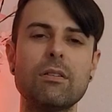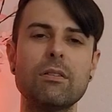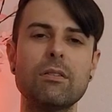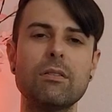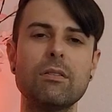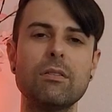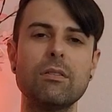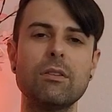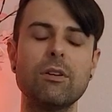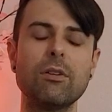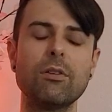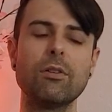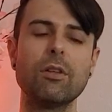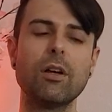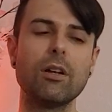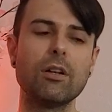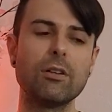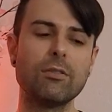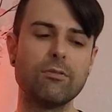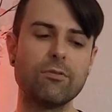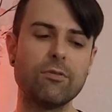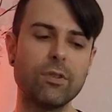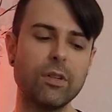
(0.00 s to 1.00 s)
you know, a lot
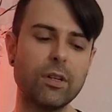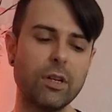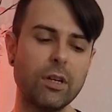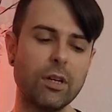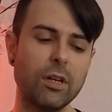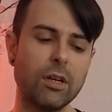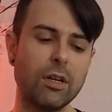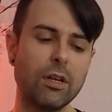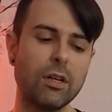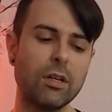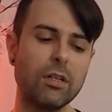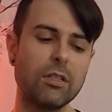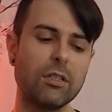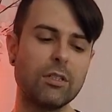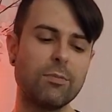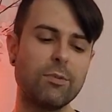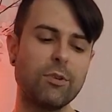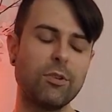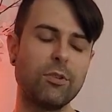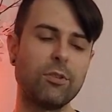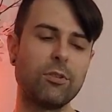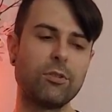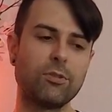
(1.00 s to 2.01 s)
of
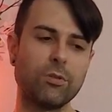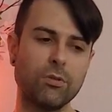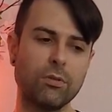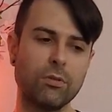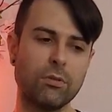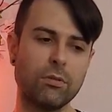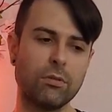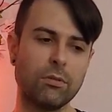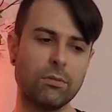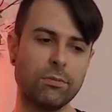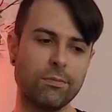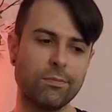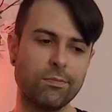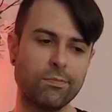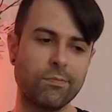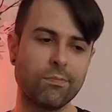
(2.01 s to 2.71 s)
spiritual